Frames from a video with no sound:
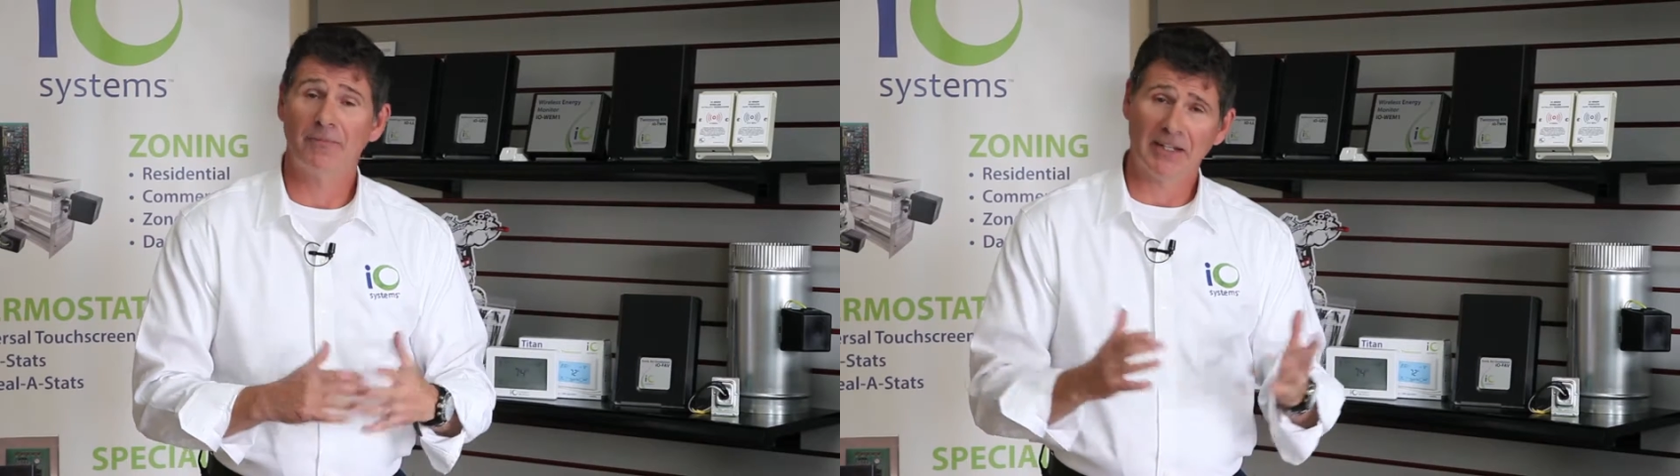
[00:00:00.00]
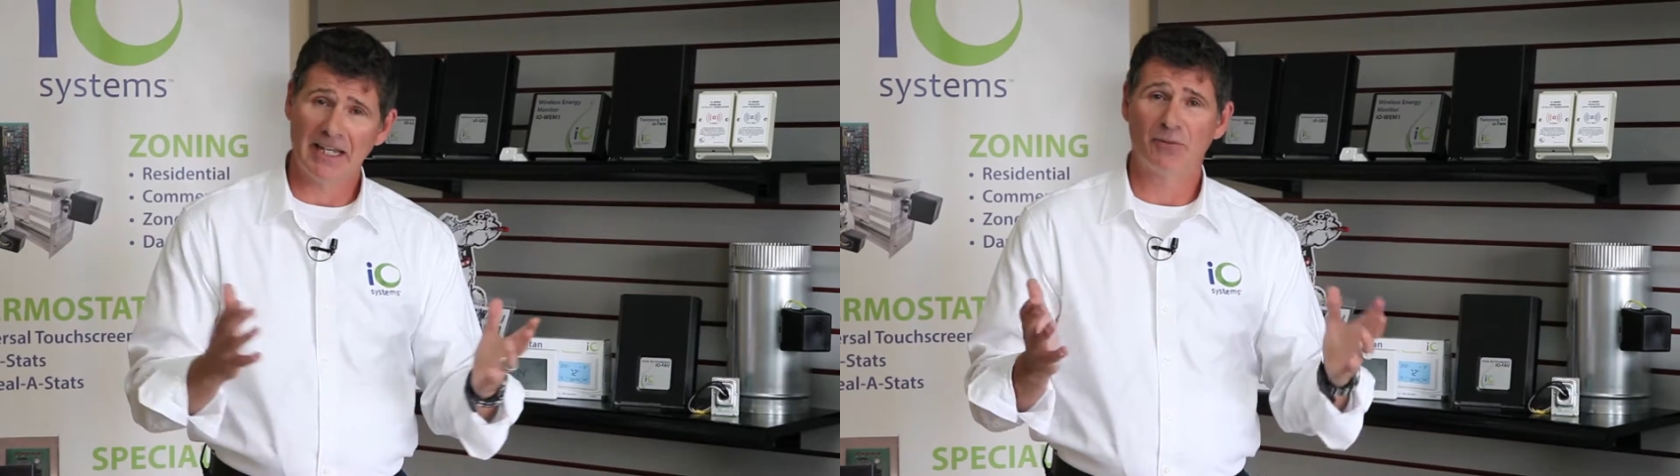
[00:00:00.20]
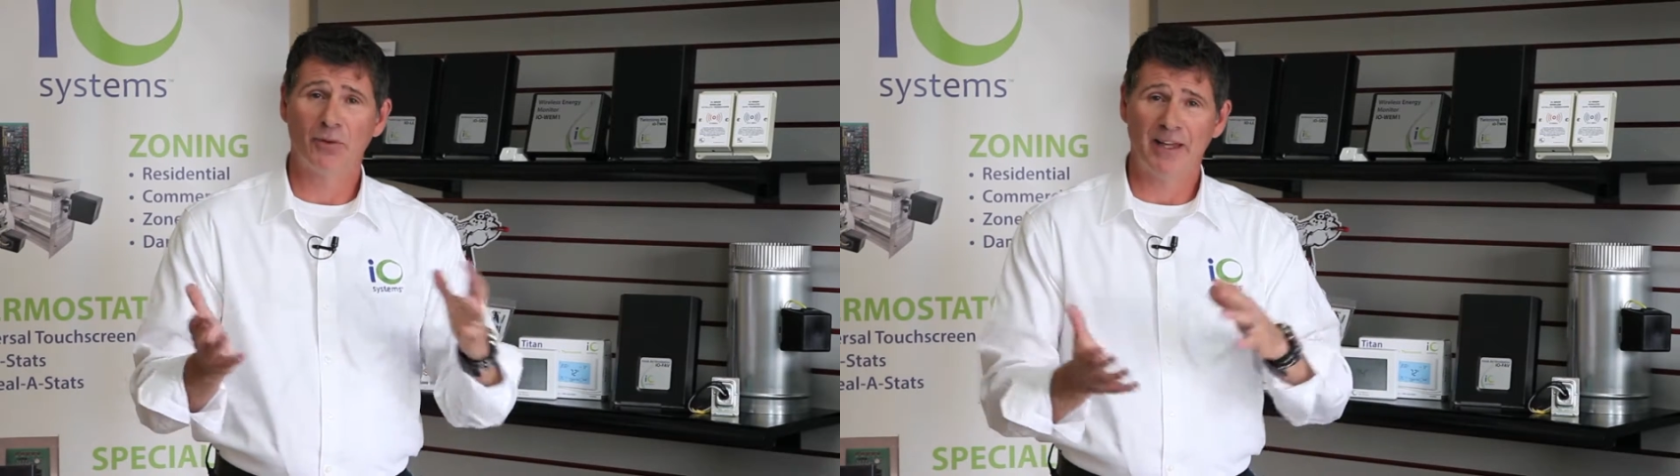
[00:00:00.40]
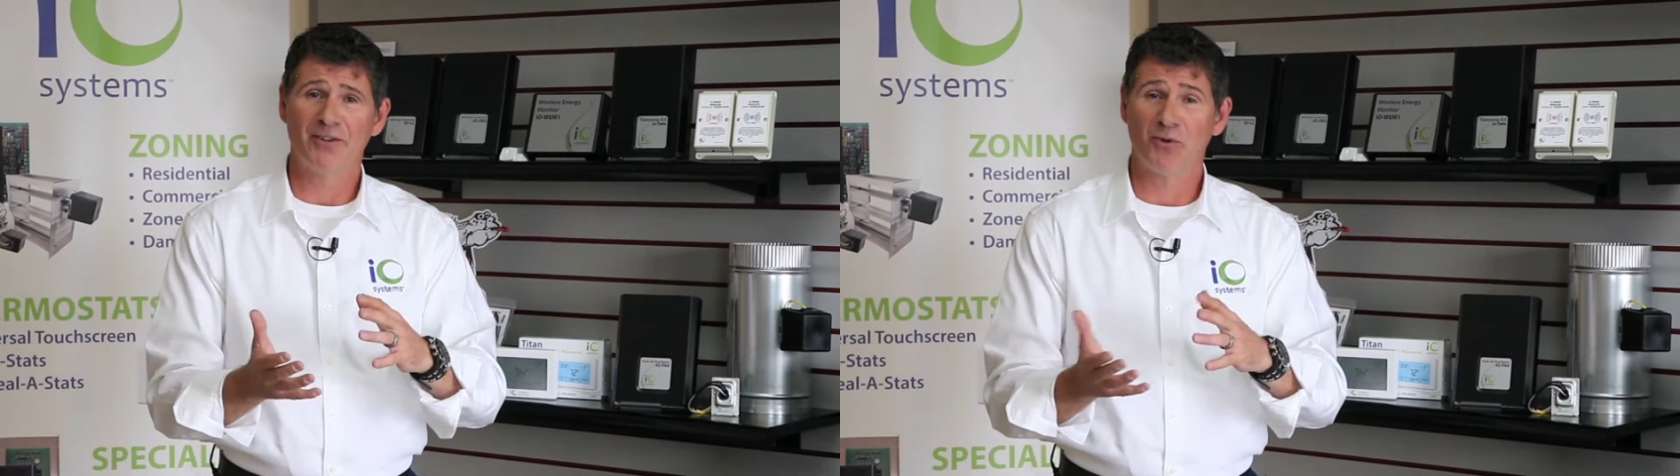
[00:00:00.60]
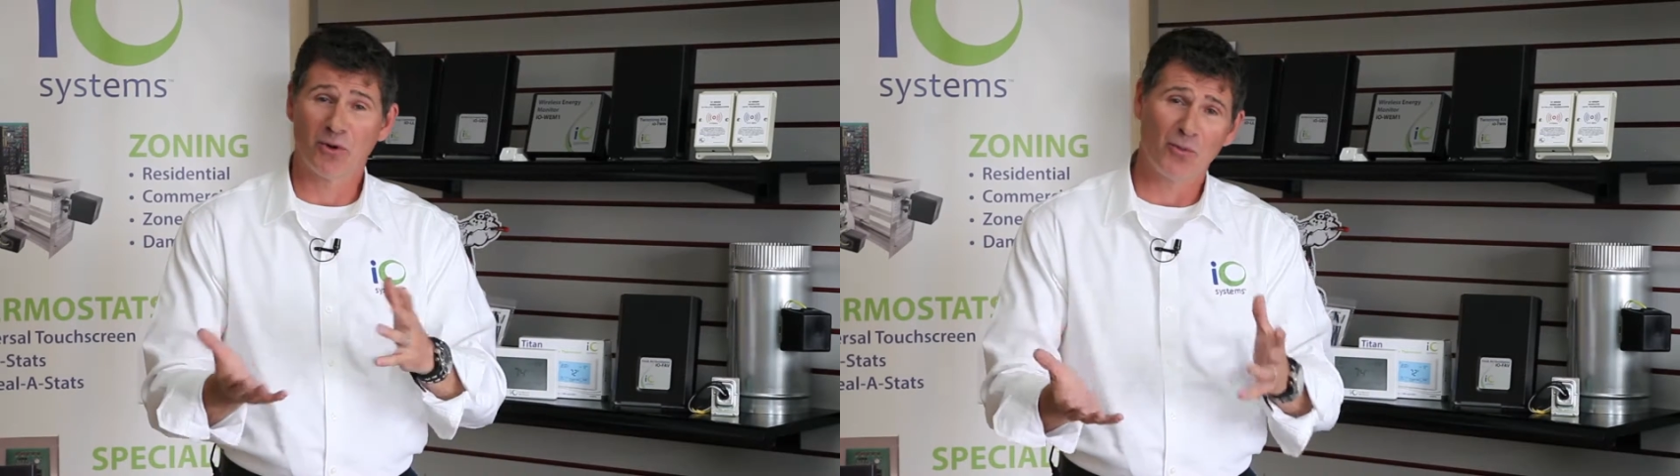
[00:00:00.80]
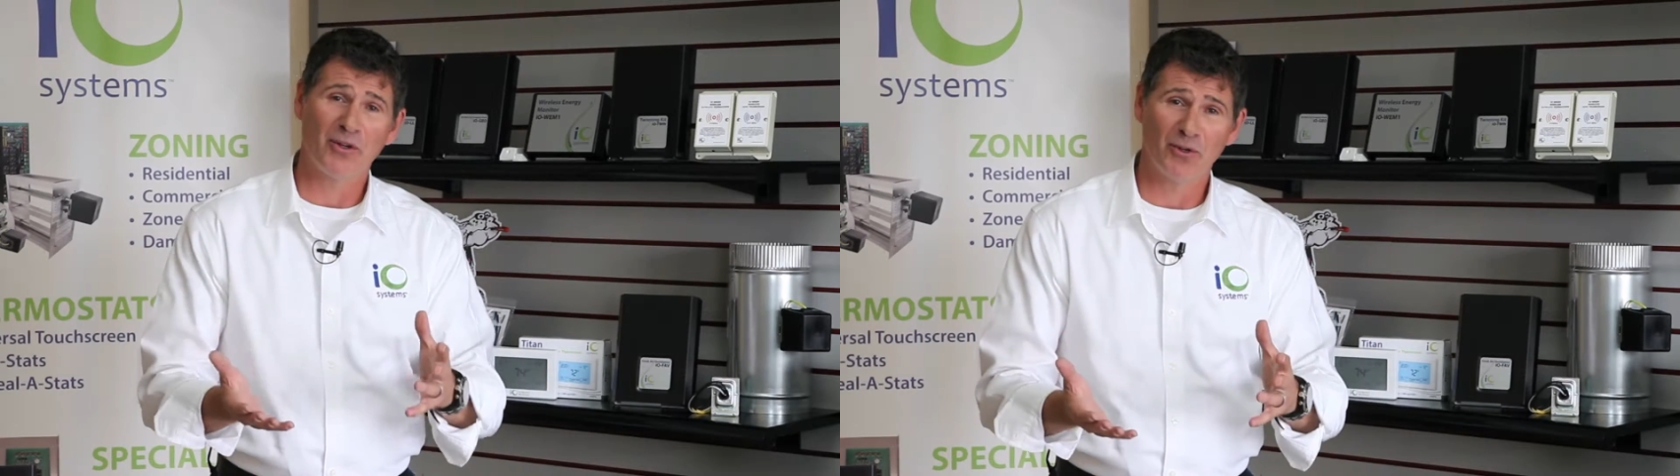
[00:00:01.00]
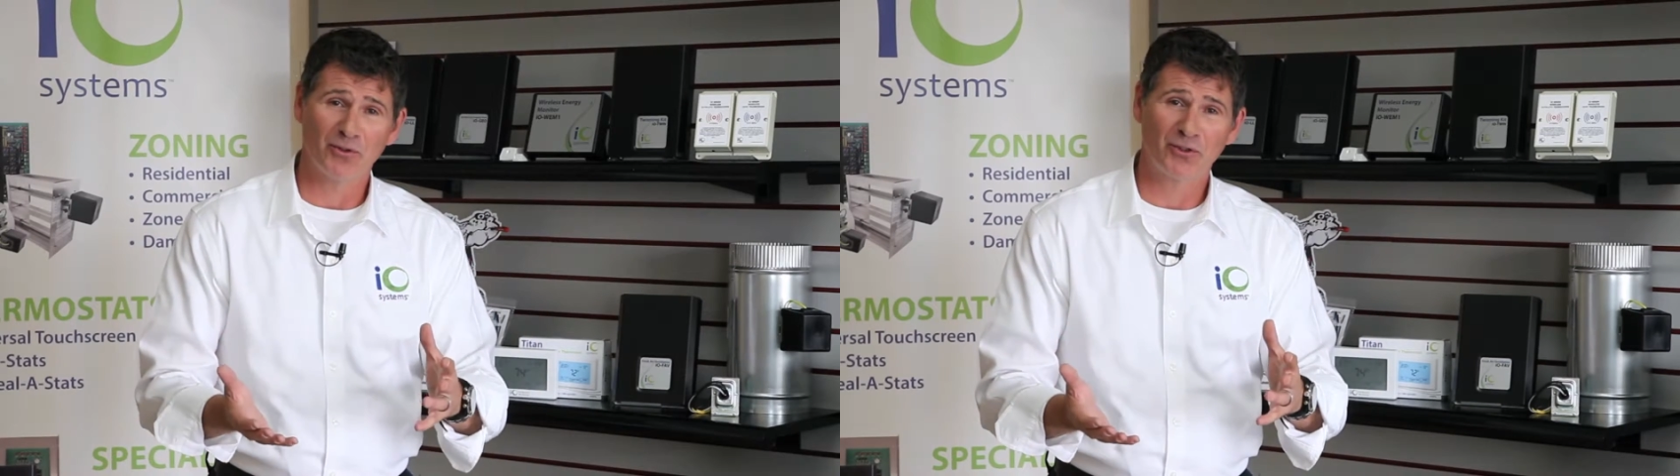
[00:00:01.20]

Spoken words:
Again, when that door or window is